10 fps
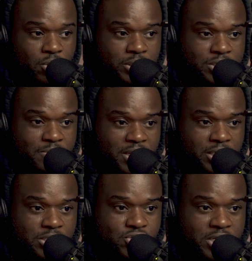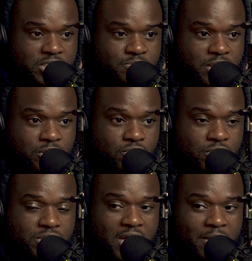It's mainly transmitted
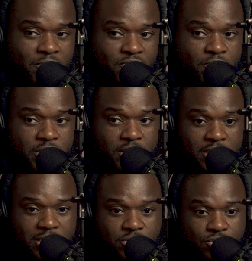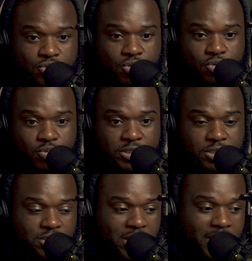through the type of breeding that you do,
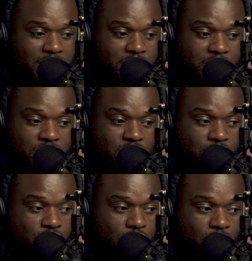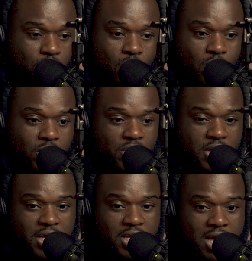which is like either surgical or
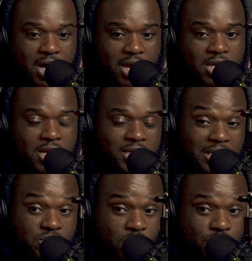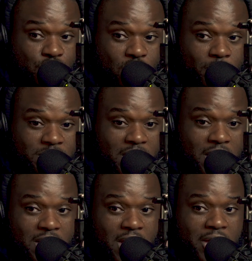the AI, not surgical, but the
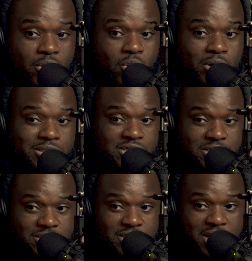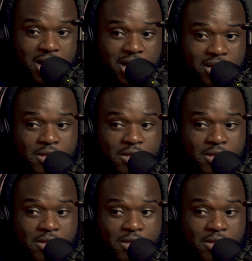AI or TCI.